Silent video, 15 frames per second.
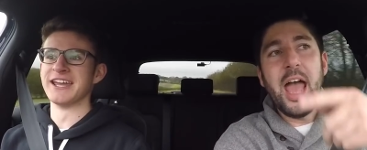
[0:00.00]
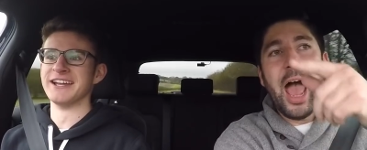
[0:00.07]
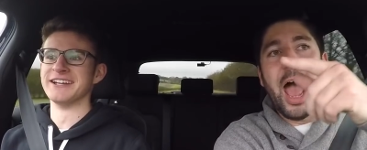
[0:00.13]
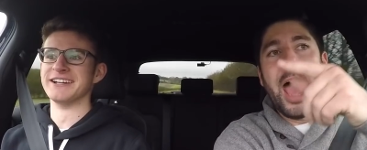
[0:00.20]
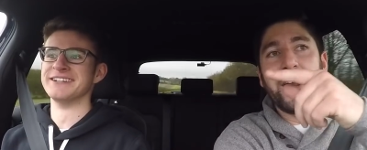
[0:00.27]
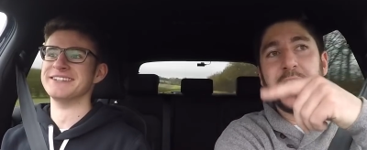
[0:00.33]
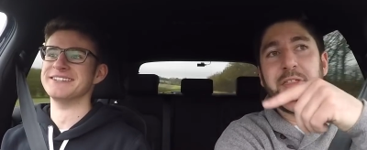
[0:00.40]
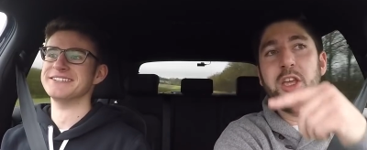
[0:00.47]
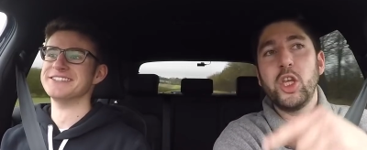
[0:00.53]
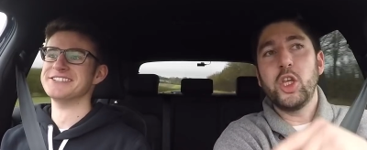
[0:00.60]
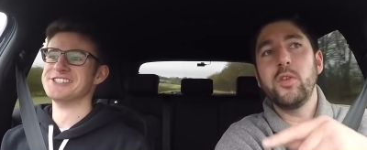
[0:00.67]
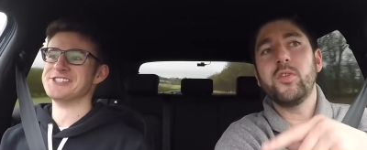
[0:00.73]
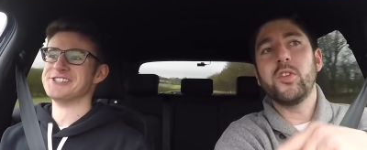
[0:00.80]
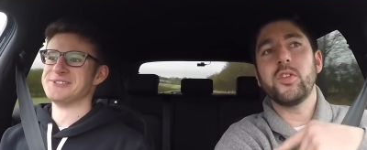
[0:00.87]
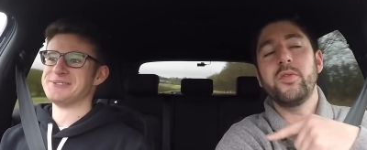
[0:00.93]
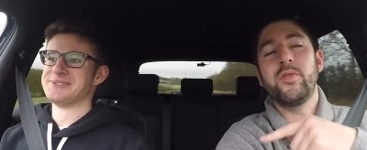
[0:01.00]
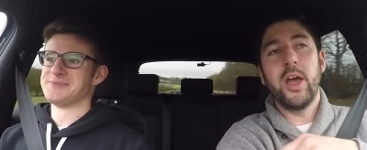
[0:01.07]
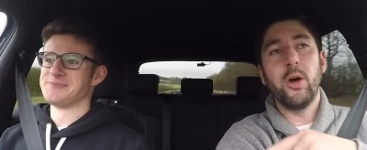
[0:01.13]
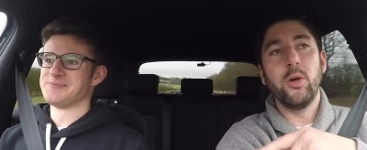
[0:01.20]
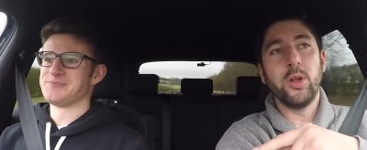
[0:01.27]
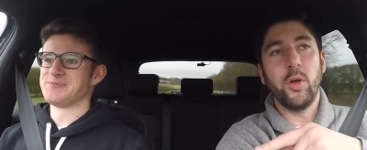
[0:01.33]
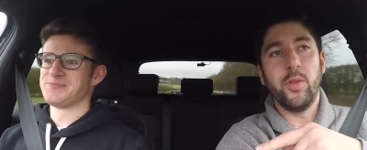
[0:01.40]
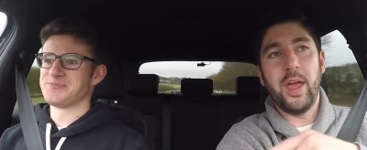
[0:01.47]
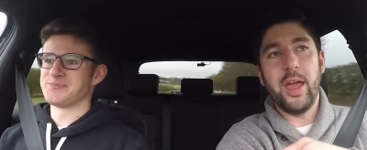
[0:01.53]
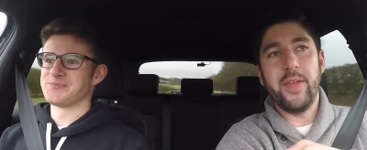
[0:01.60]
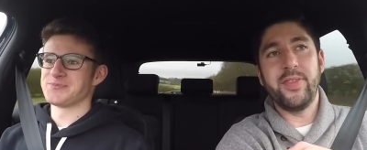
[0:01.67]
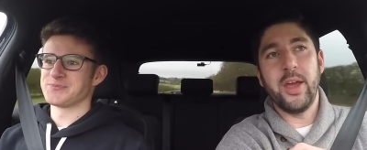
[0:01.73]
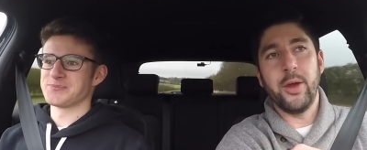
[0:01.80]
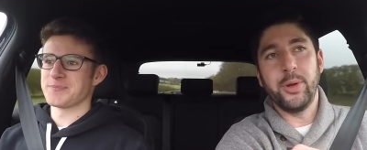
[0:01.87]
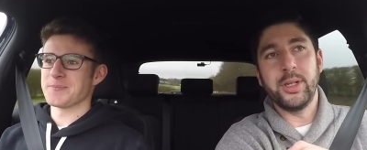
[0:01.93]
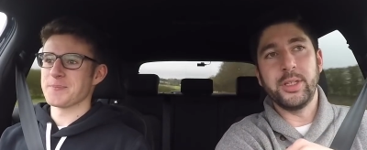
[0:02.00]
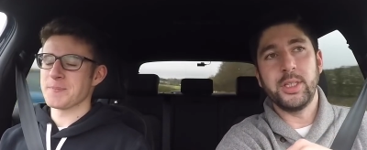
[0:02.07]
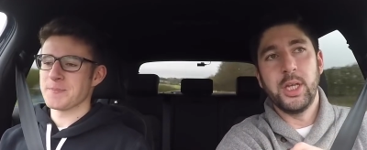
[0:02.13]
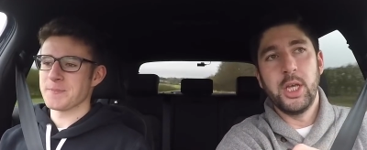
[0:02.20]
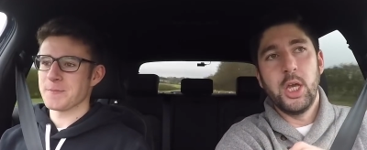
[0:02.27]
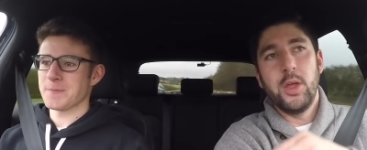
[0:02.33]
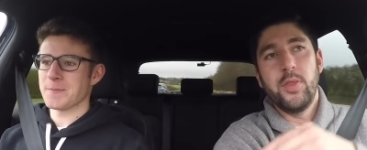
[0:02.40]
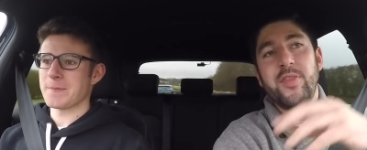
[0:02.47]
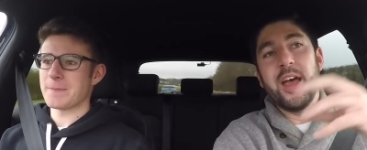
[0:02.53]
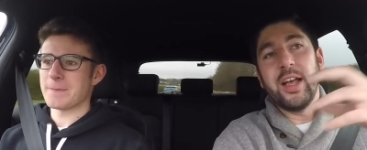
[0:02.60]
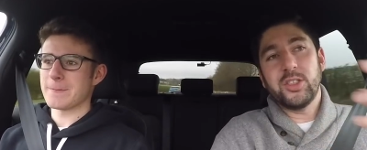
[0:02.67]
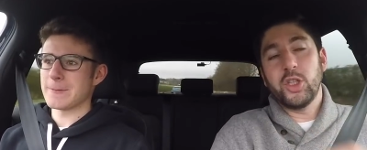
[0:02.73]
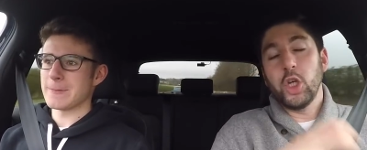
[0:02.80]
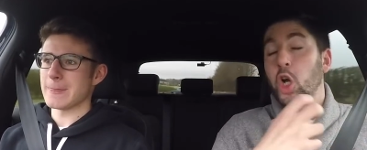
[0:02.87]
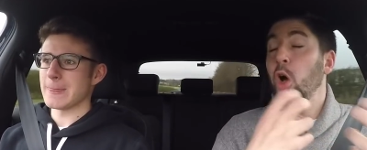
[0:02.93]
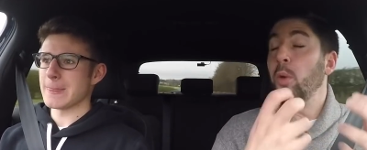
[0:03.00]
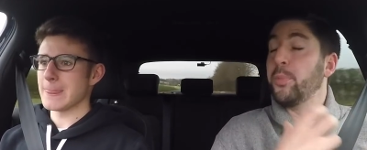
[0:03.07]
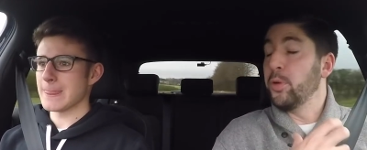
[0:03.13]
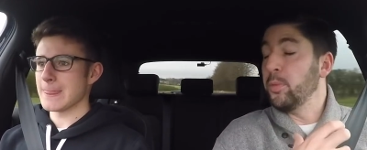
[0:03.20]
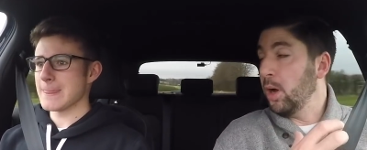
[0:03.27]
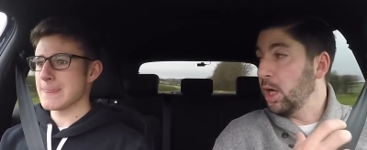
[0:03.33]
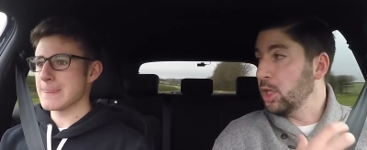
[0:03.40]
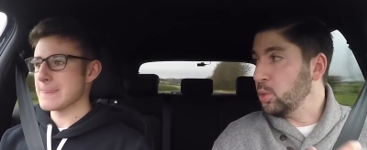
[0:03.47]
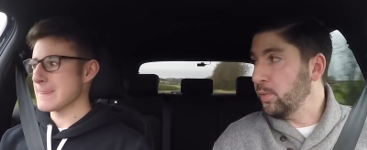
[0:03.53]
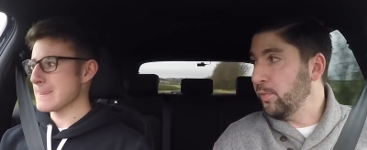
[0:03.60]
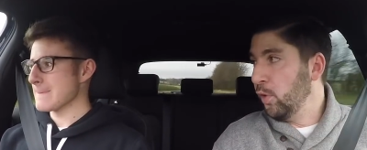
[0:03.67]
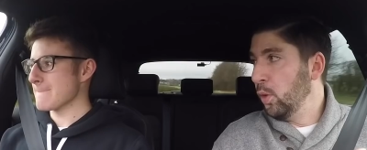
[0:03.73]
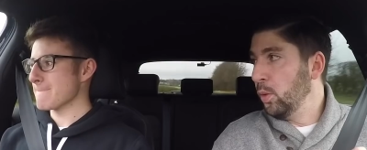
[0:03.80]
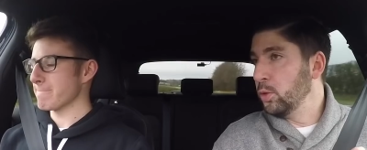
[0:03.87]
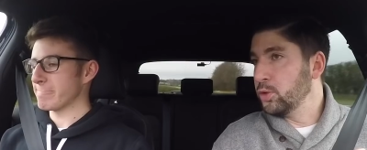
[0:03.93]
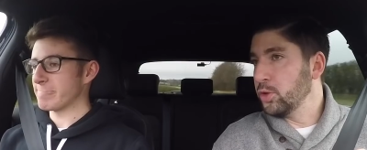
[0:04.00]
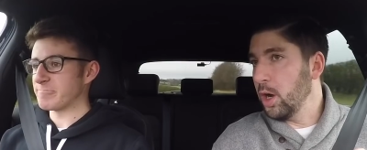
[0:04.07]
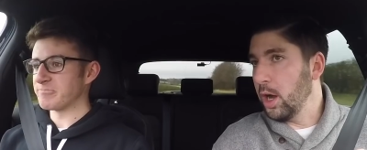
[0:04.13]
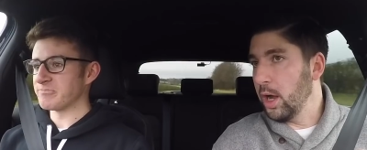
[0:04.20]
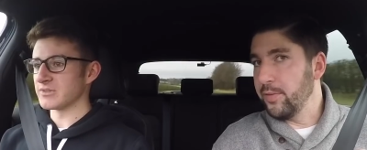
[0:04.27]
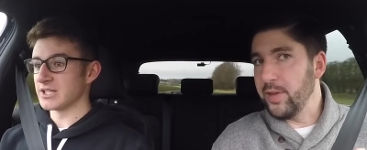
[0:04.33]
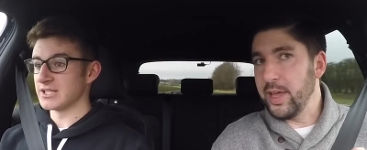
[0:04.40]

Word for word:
Speaker 1: And I think you've just nailed it on the head there. Is that's the compromise with four-wheel drive,